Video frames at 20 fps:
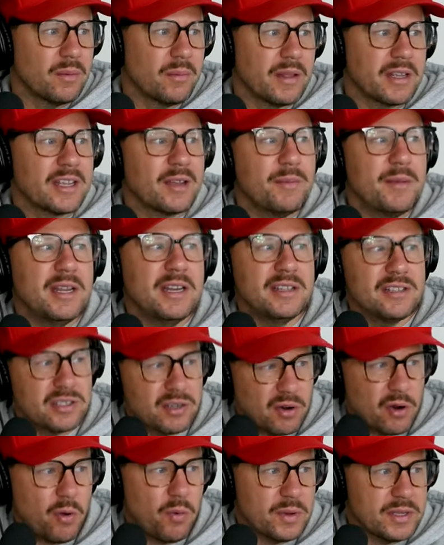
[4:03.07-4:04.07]
I'm like,
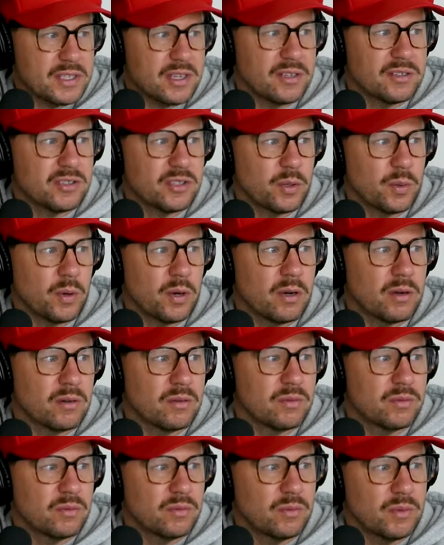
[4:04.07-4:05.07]
comedians are always on
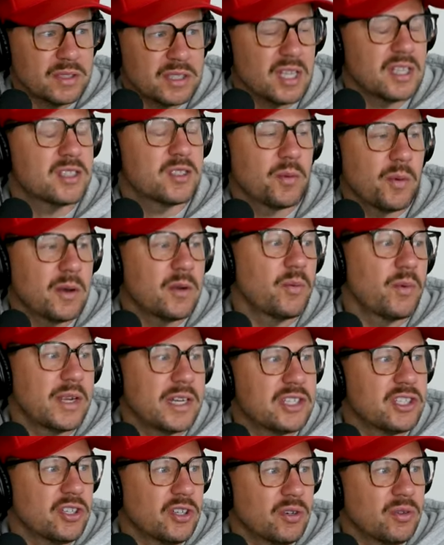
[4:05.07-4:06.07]
tour. Right. Because that's what
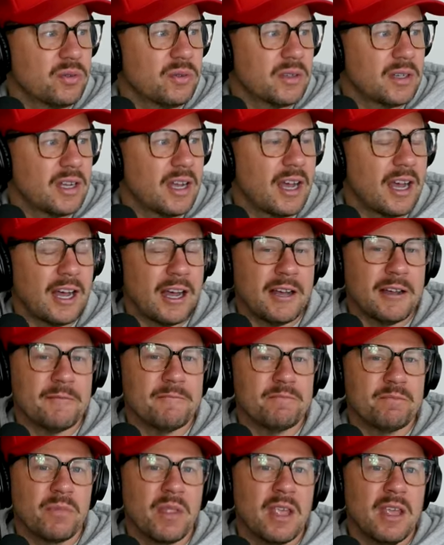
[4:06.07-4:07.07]
we do. Yeah.
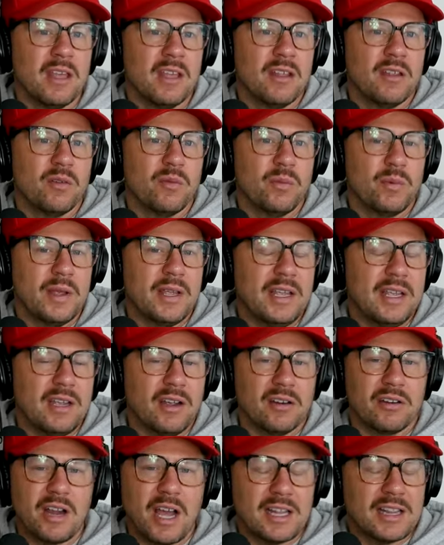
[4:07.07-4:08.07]
Um
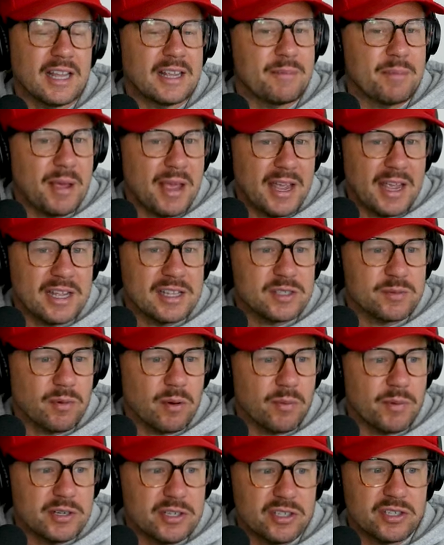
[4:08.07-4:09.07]
We are not like bands
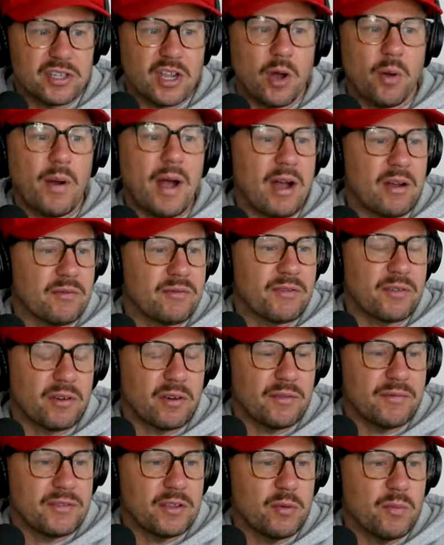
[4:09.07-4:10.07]
where we just go out
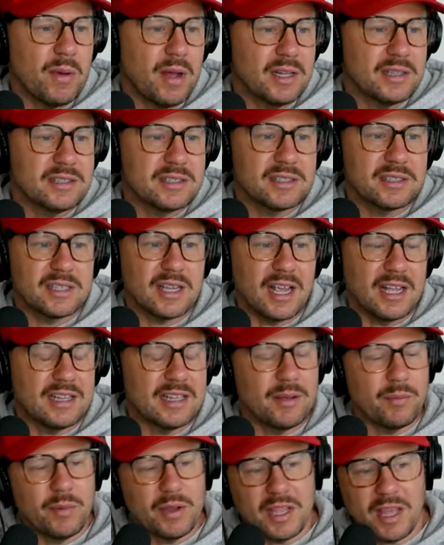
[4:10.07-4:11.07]
for a few months
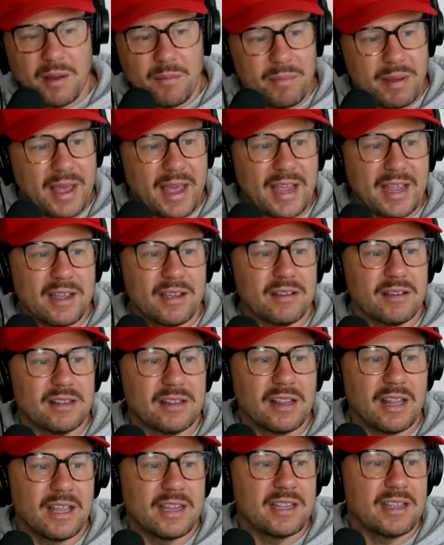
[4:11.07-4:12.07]
and then we come back.
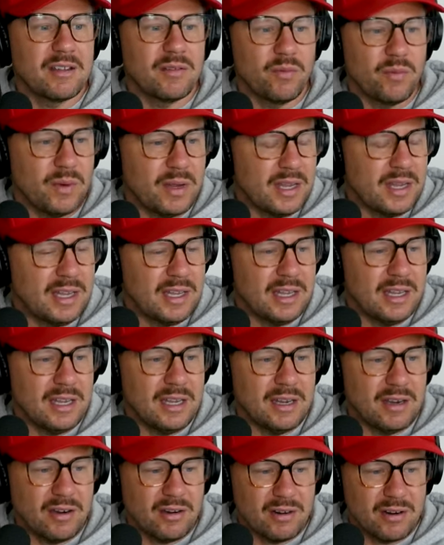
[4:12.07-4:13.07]
Like
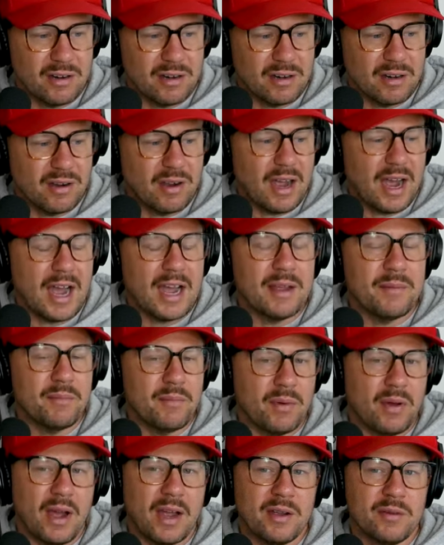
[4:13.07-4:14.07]
we are,
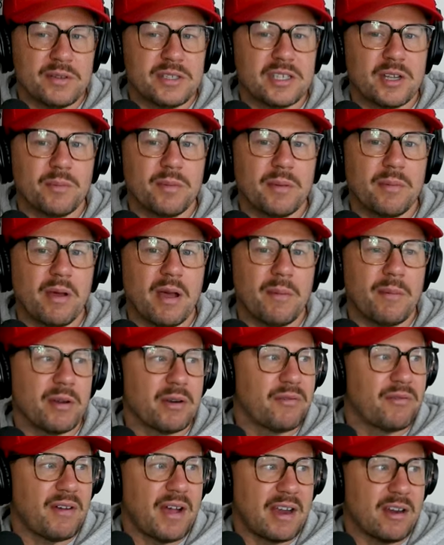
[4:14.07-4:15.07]
I'm, I always tell people I'm
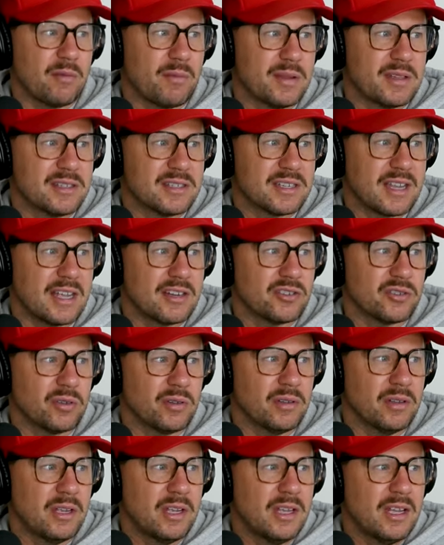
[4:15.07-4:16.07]
on a fireman's
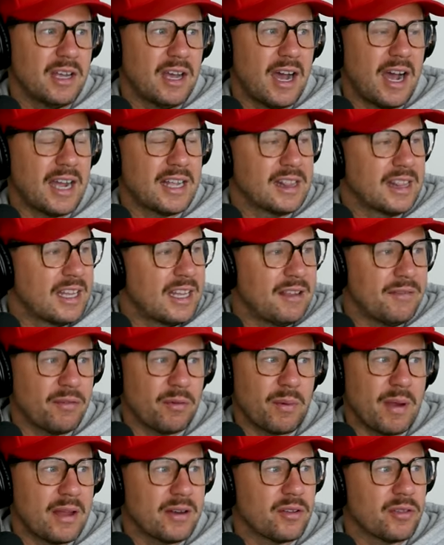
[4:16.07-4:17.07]
schedule. I leave
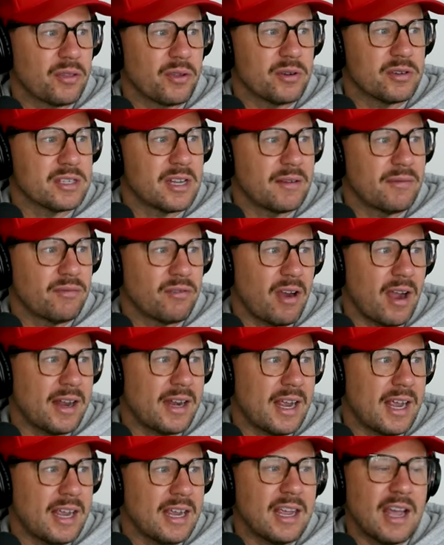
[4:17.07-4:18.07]
around a Thursday,
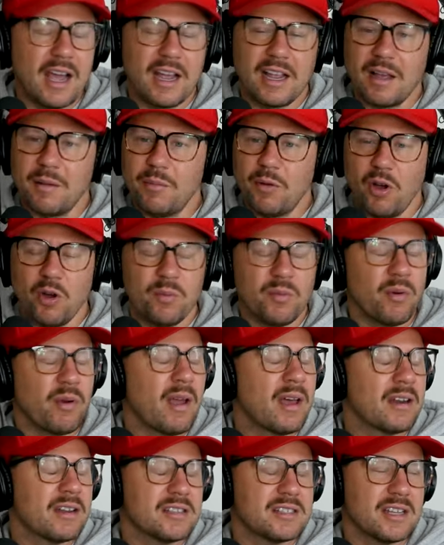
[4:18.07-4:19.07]
Friday. I come home
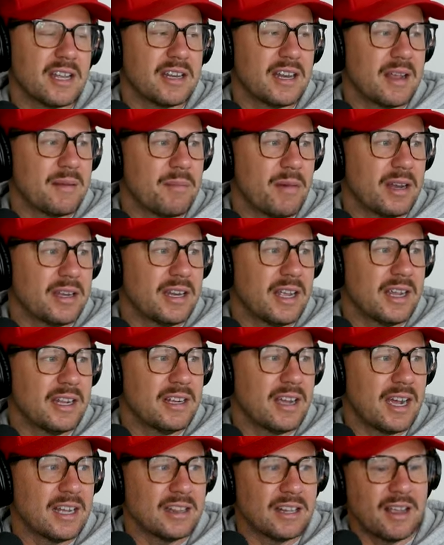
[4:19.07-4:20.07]
around a Sunday,
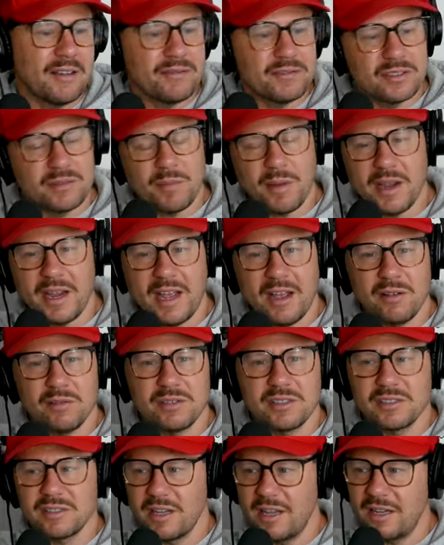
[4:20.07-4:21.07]
Monday. I left my
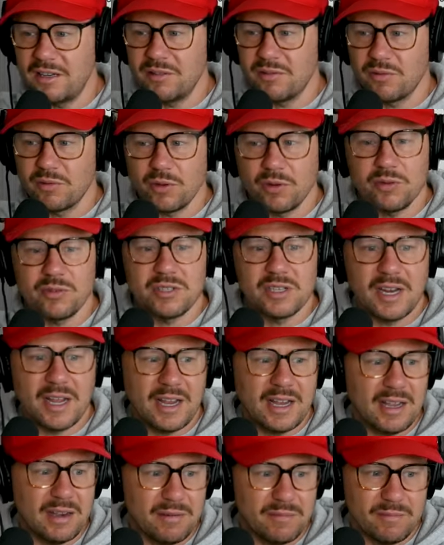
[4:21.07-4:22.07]
house at
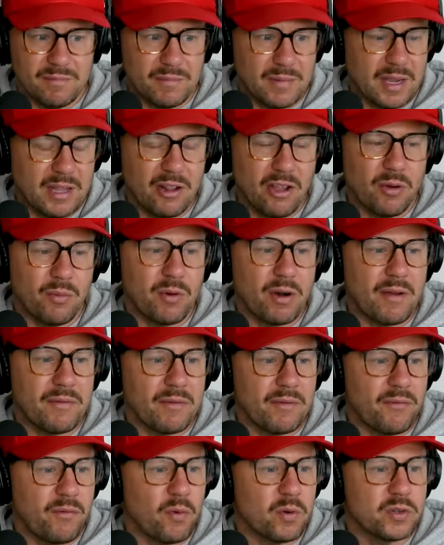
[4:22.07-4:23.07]
Thursday. At, my alarm went
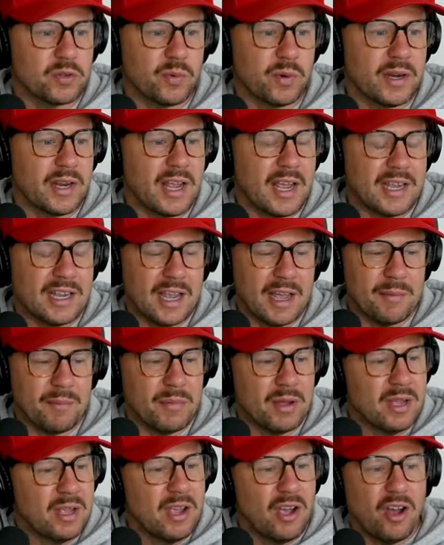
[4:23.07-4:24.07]
off at four twenty a
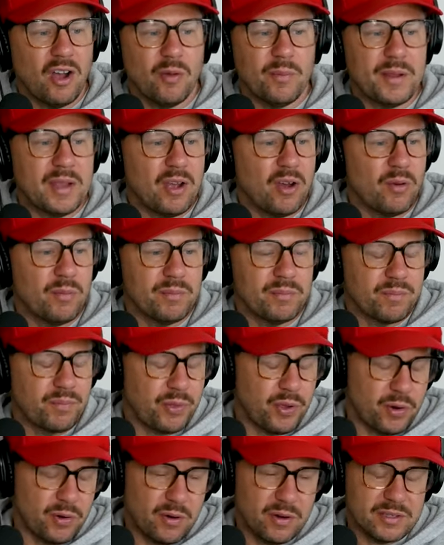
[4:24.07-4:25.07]
m I'll be home
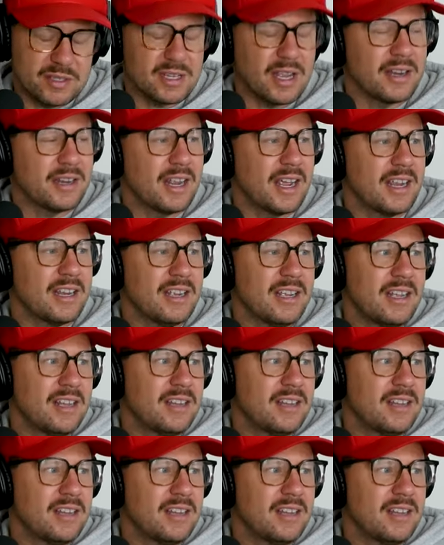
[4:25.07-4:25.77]
thir or Sunday.